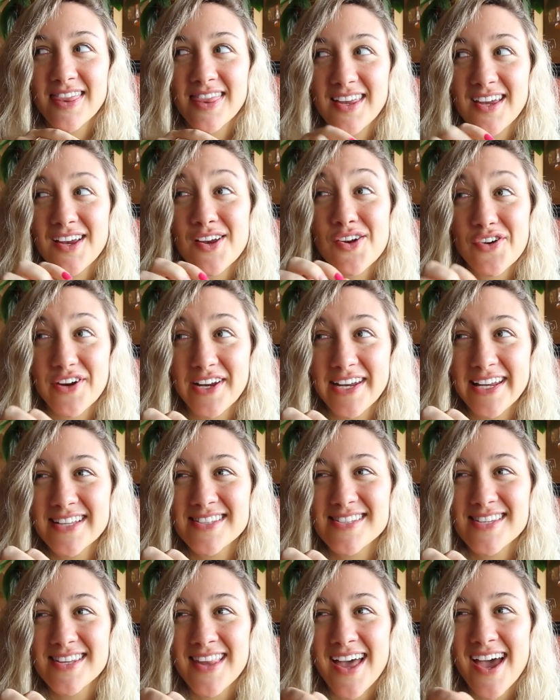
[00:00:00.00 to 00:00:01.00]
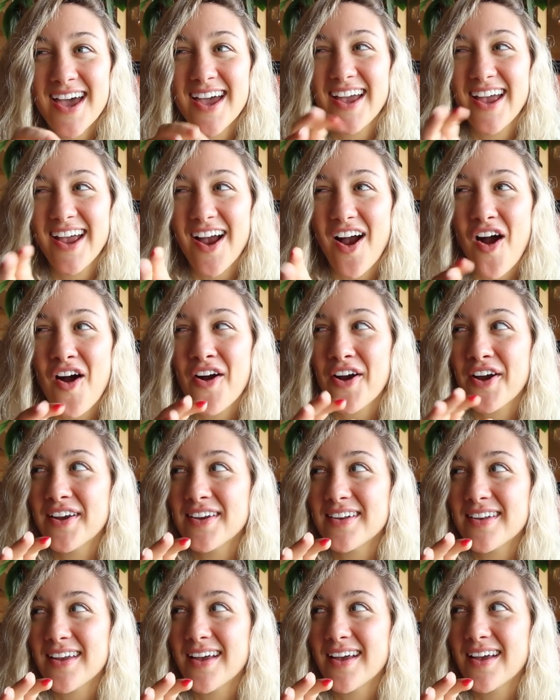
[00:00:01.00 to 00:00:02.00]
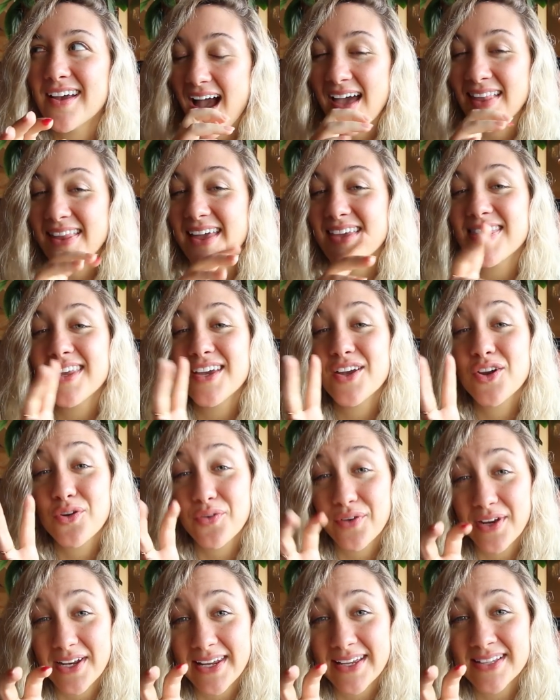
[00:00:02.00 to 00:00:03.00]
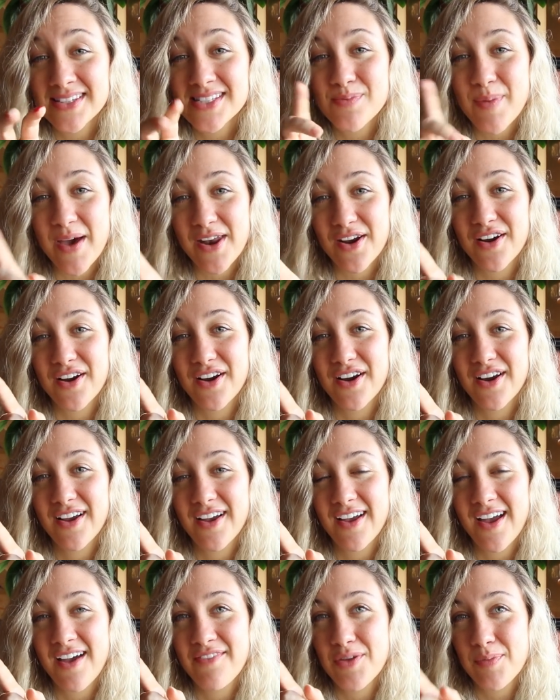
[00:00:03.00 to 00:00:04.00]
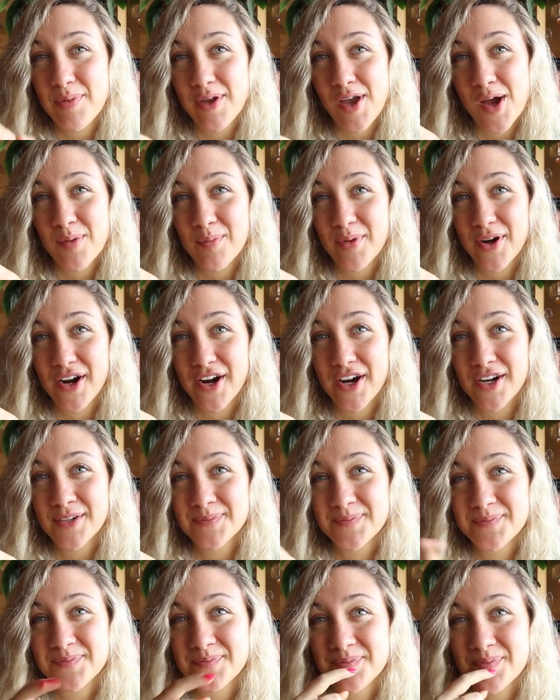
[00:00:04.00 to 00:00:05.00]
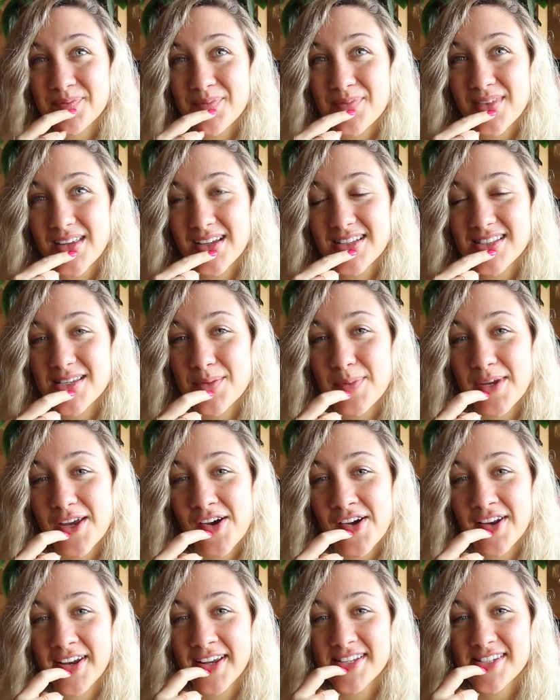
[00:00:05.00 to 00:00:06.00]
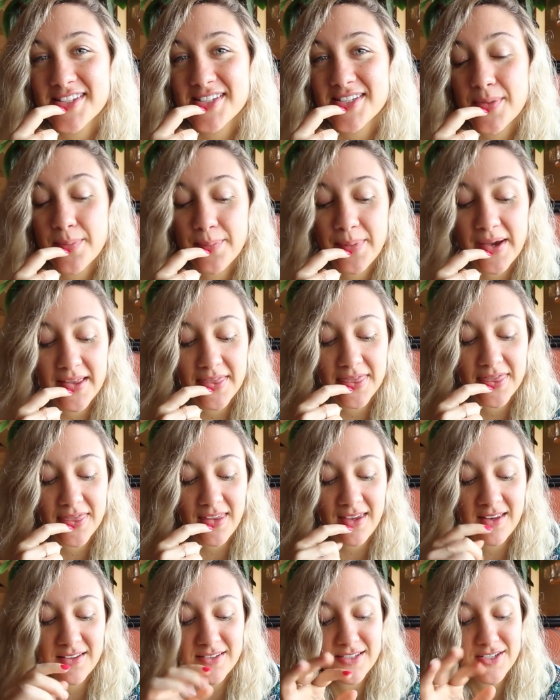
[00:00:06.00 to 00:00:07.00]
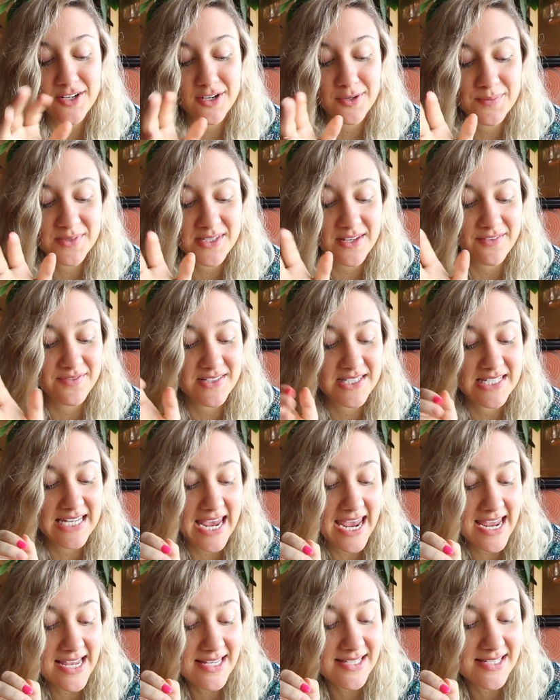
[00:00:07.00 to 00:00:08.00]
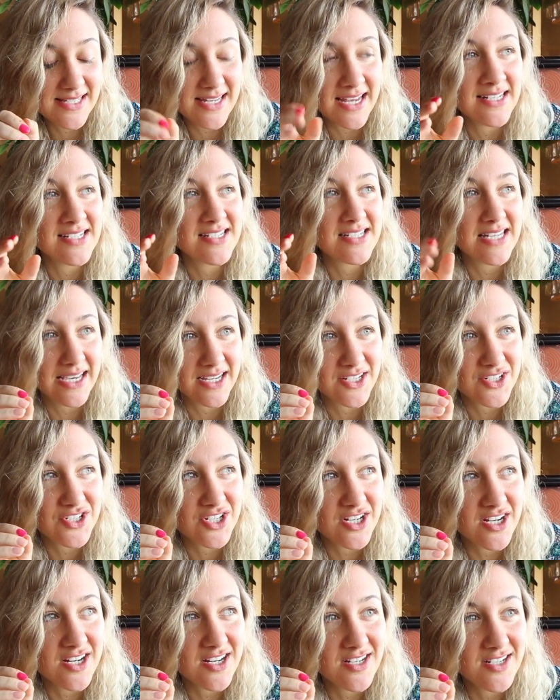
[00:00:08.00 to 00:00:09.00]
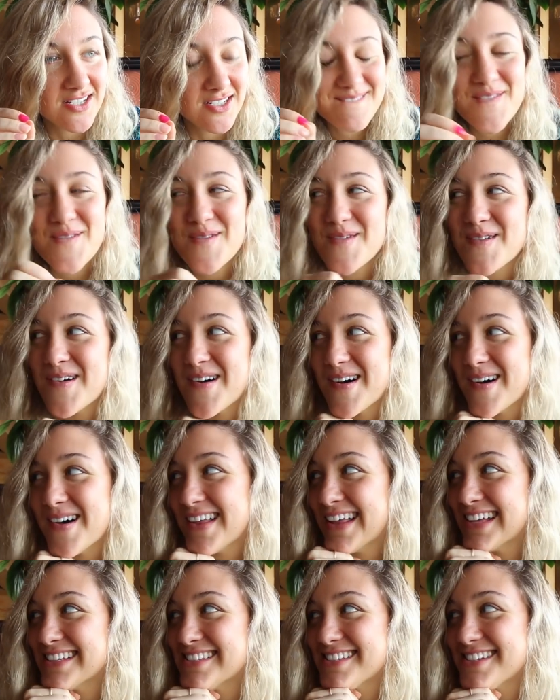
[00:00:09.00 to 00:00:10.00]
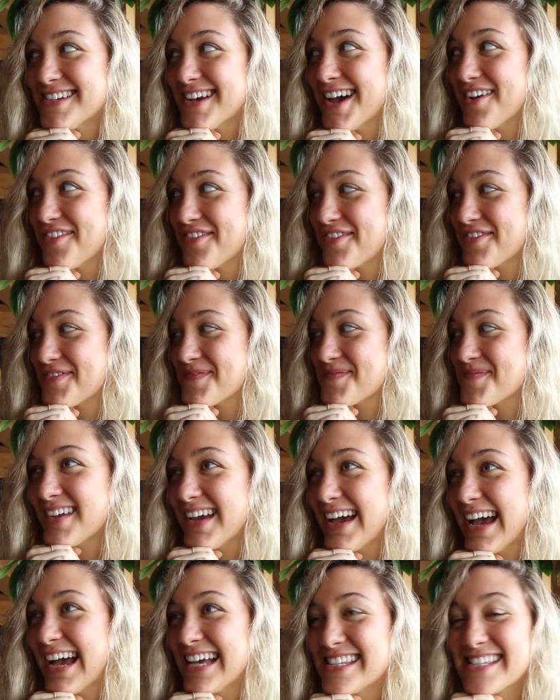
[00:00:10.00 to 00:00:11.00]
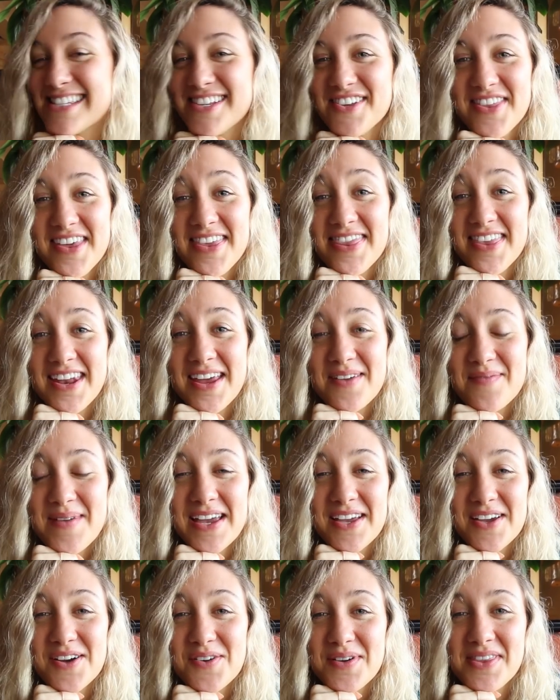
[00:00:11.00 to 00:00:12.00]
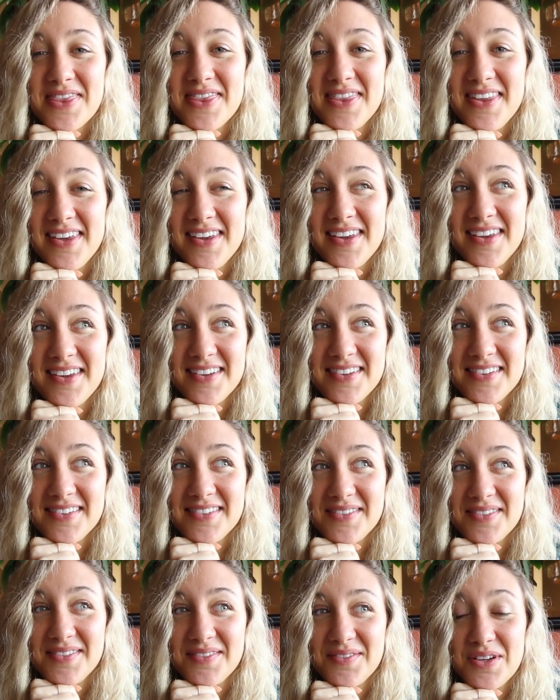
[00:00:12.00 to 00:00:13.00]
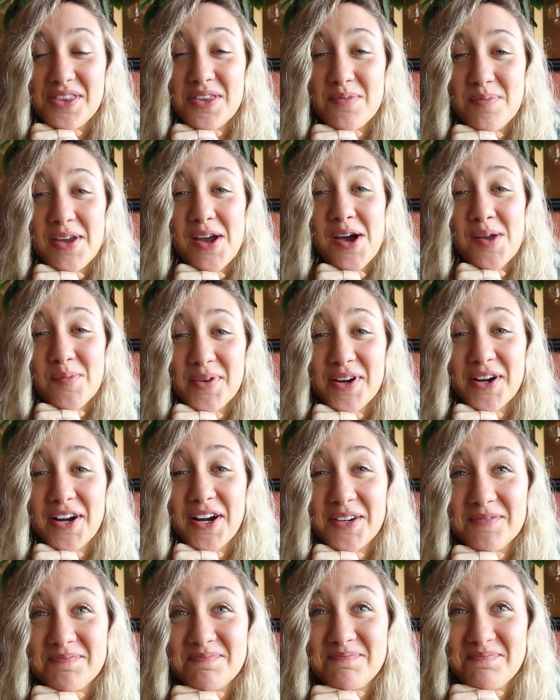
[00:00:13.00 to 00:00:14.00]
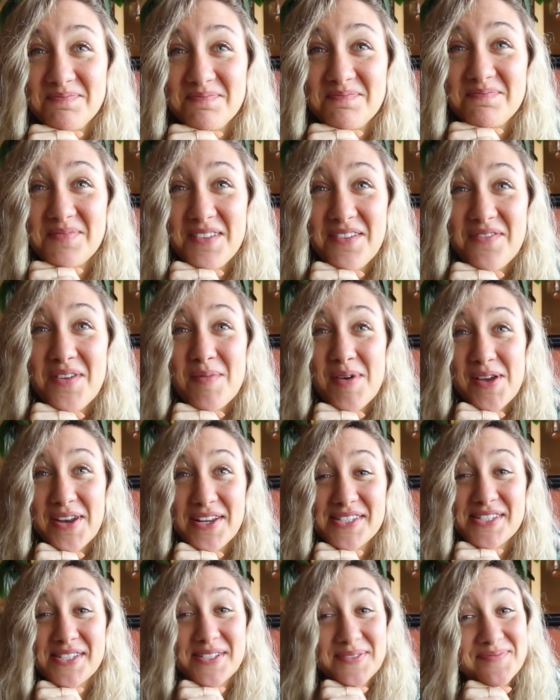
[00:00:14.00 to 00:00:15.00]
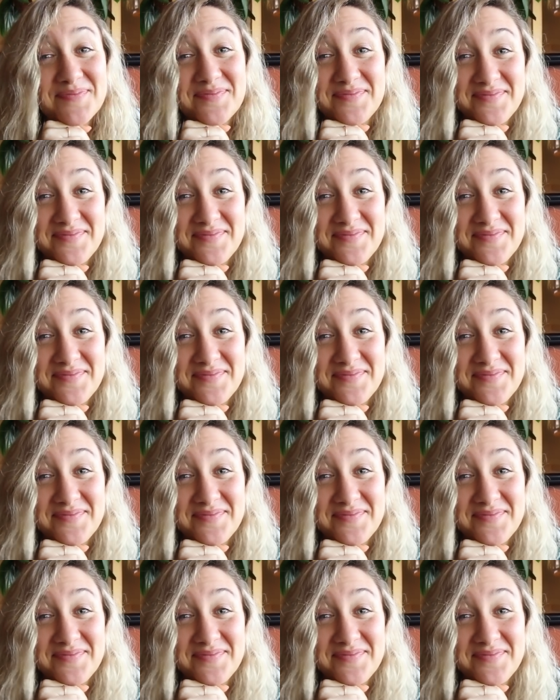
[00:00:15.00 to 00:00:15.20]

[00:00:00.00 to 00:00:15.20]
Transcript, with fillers: the ingredients in that aren't, I like the ingredients better of the Beyond Burger, to be honest. But in terms of taste and texture, well, that's tough. I still think that I might go with the, with the Beyond Burger, if I'm honest.